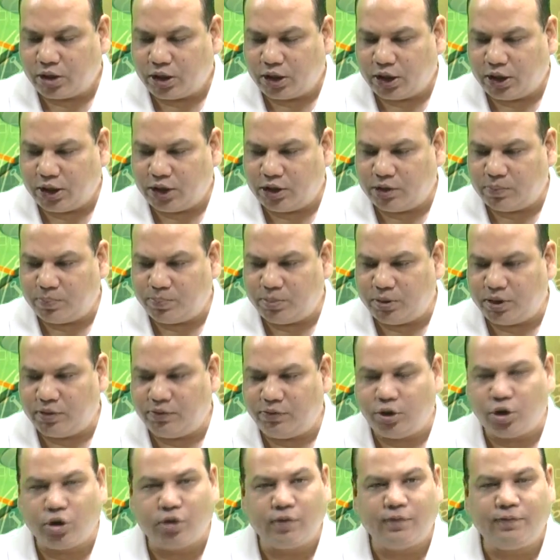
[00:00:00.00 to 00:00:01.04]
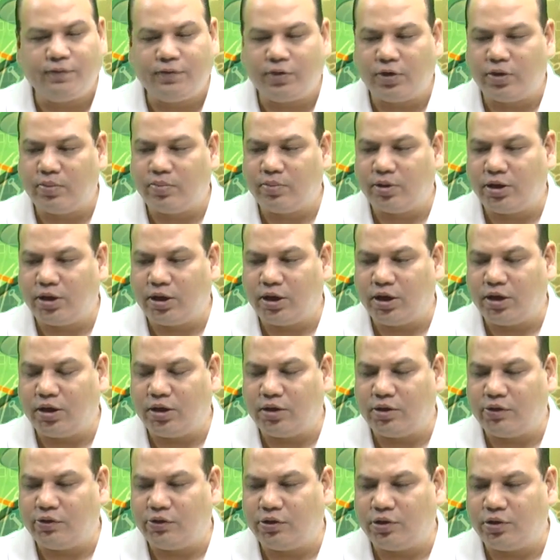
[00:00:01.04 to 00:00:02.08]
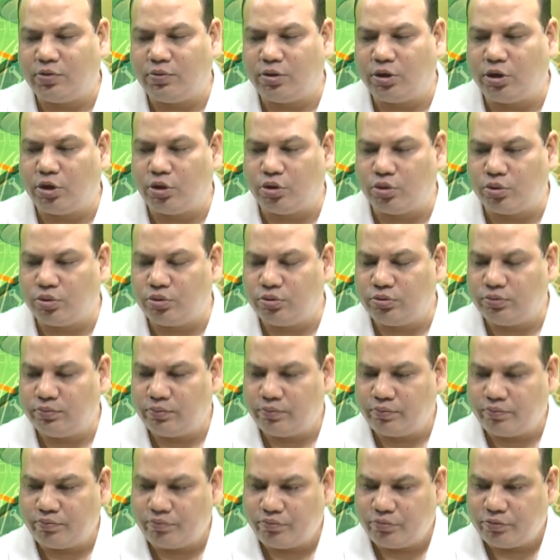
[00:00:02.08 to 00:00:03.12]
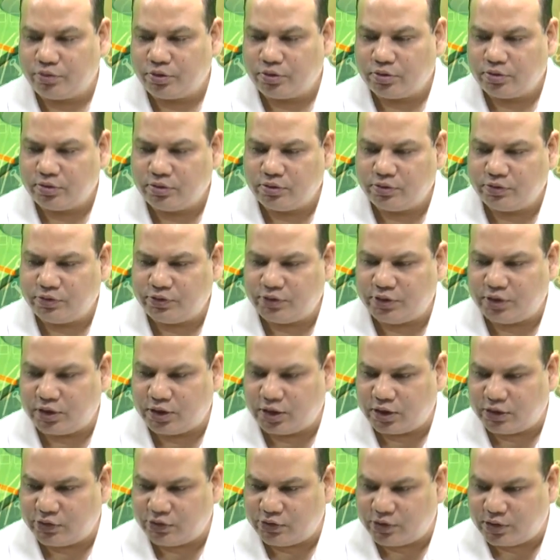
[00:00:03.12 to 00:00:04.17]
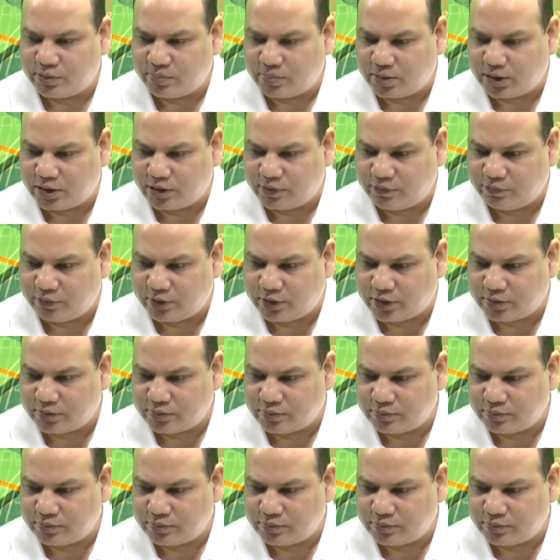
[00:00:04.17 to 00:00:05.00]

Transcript: NPV of firm A is equal to synergy benefit